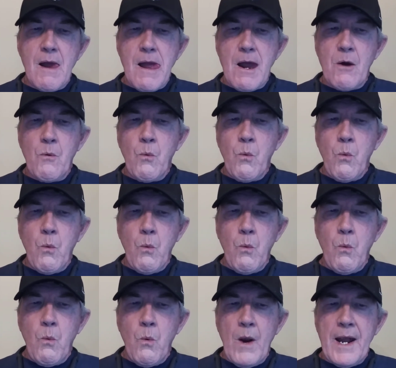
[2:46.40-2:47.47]

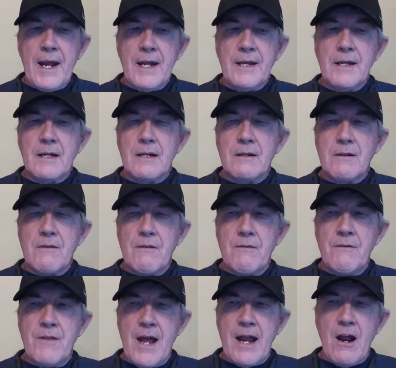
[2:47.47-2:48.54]
When
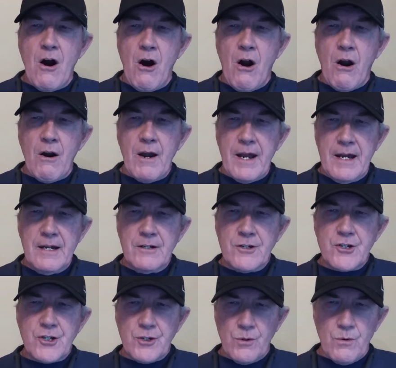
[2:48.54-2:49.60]
they are in
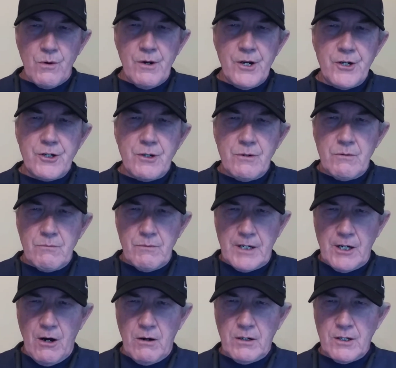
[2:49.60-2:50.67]
storage,
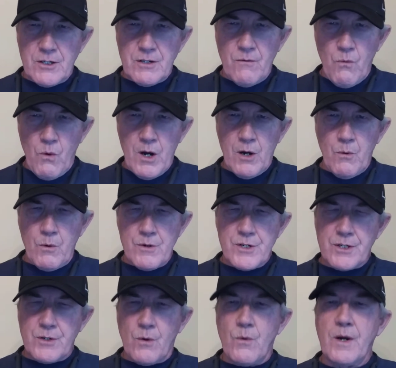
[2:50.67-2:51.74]
regardless of where we're
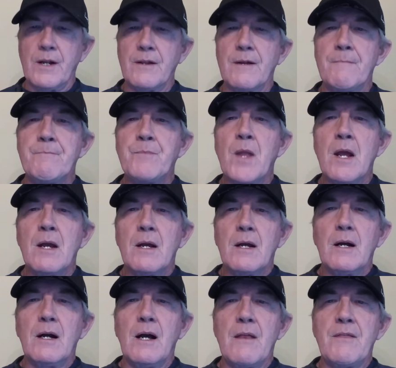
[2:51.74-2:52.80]
storing them,
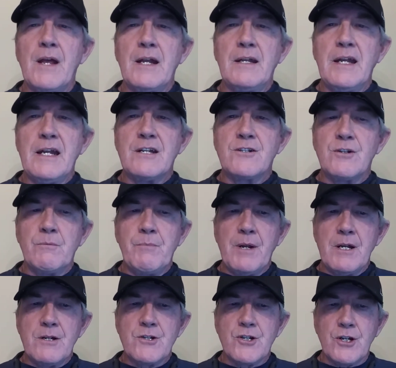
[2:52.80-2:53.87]
they need to
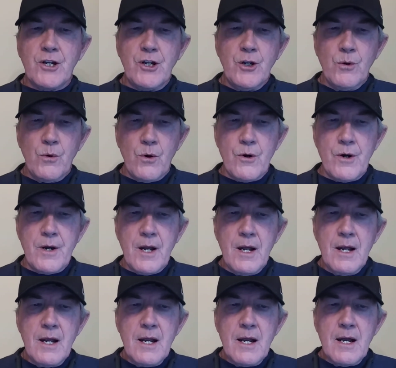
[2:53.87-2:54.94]
be secured
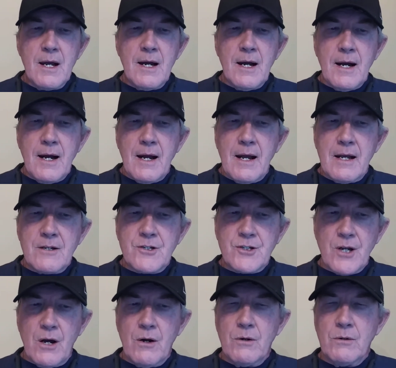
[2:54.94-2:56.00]

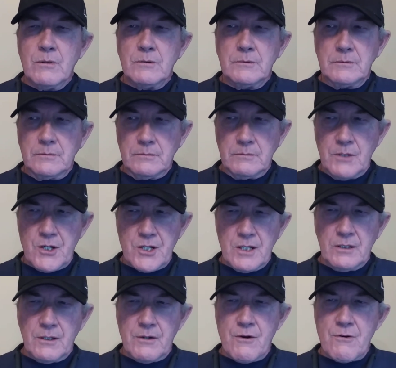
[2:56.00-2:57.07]
so the
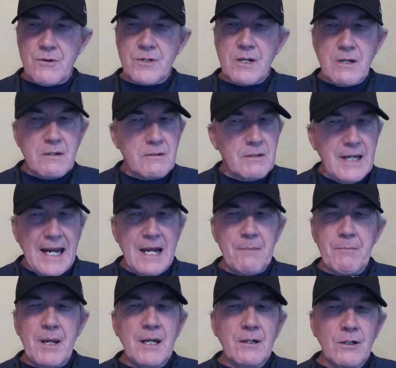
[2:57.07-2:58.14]
cylinders
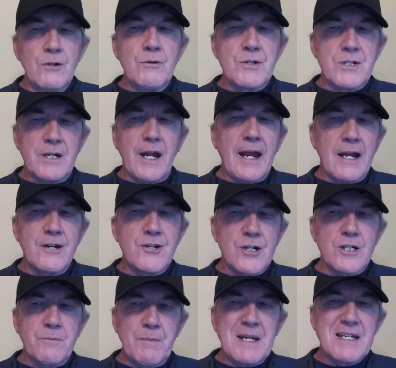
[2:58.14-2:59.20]
can't be loose. They can't
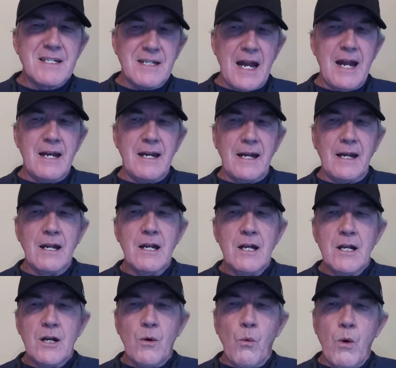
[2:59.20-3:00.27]
just be standing
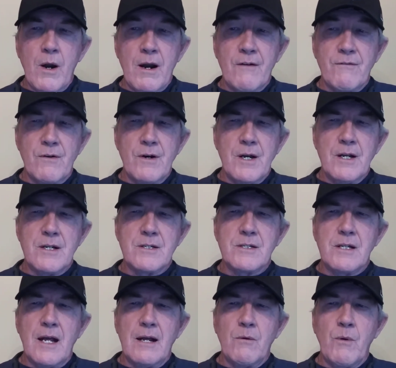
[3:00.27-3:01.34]
wherever it is
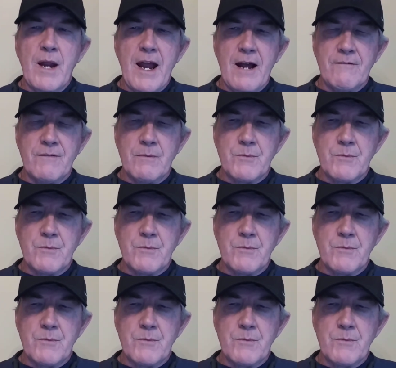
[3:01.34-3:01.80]
that we have them